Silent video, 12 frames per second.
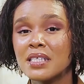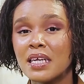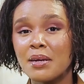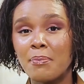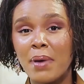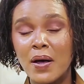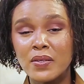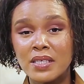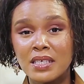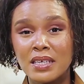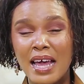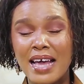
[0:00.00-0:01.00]
said
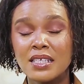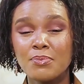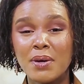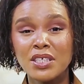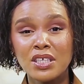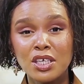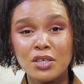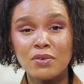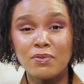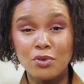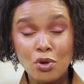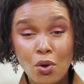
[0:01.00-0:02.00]
about it,
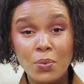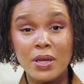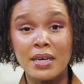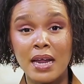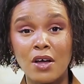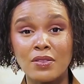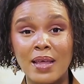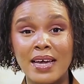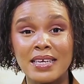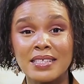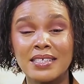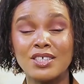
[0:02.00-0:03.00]
especially knowing now
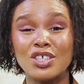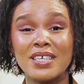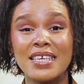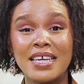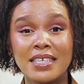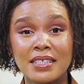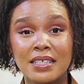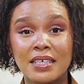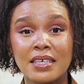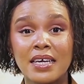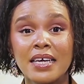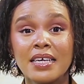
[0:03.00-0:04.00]
that it's a
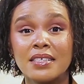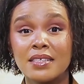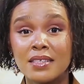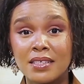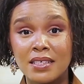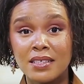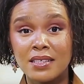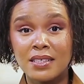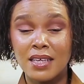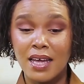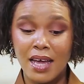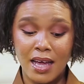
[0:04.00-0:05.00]
genetic
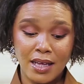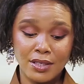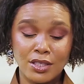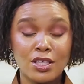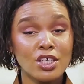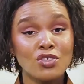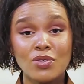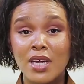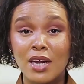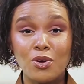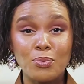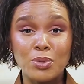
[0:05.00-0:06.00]
disease. Surgery
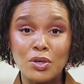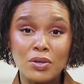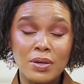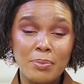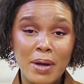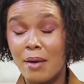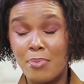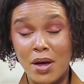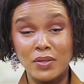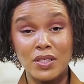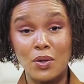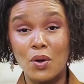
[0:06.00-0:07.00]
cannot be done
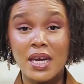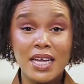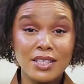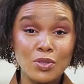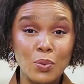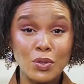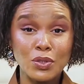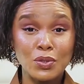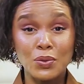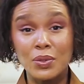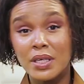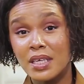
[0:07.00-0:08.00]
about it unless you want to
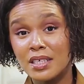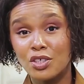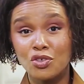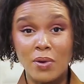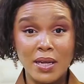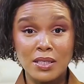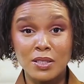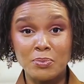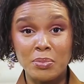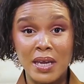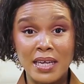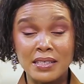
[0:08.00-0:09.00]
do a kidney
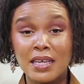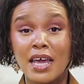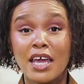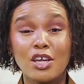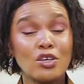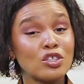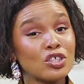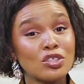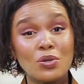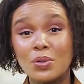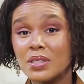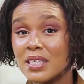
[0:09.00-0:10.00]
transplant. You're
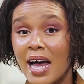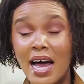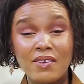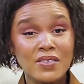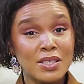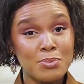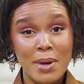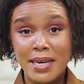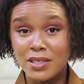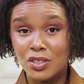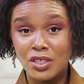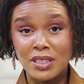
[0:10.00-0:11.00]
just going to have to
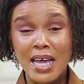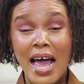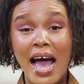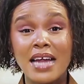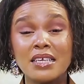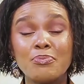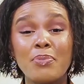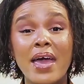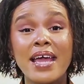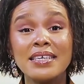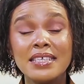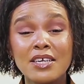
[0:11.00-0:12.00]
manage it. And
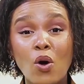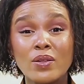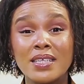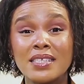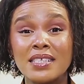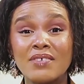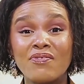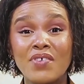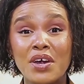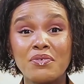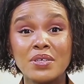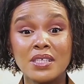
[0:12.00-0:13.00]
depending on the
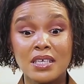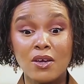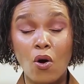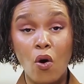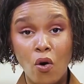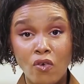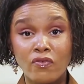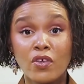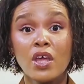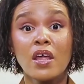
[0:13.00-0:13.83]
severity of